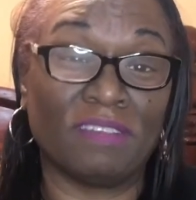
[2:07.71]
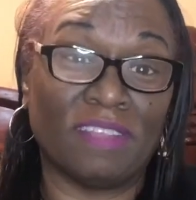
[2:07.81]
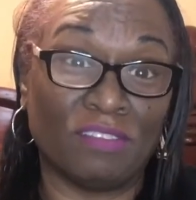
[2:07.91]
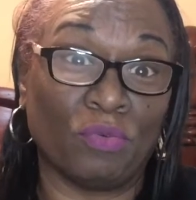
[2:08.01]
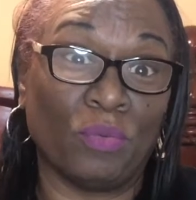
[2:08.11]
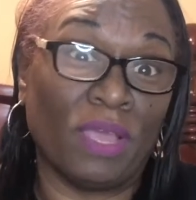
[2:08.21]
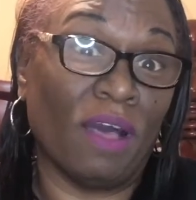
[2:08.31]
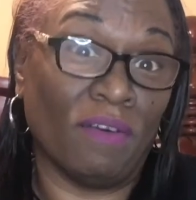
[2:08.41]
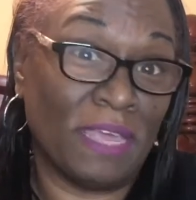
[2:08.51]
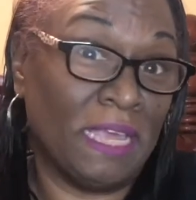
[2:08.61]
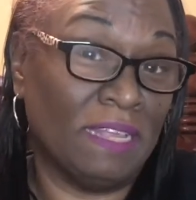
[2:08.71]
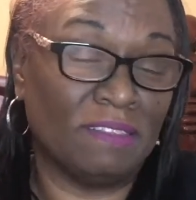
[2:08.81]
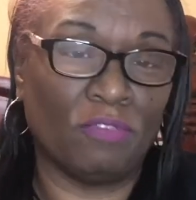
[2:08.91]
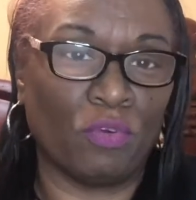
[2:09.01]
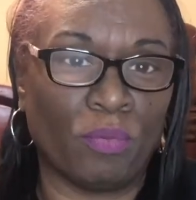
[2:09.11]
that's what we all
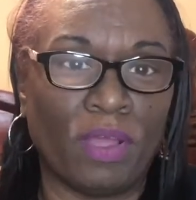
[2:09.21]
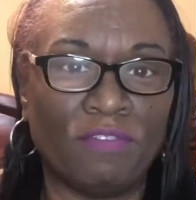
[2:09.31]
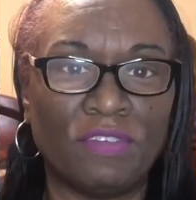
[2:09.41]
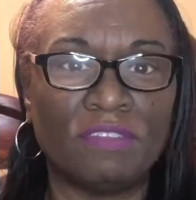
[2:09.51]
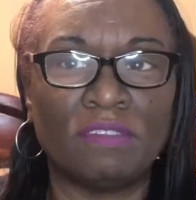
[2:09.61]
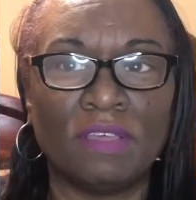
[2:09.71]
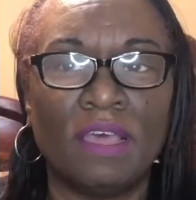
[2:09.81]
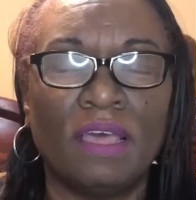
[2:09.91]
eat for breakfast.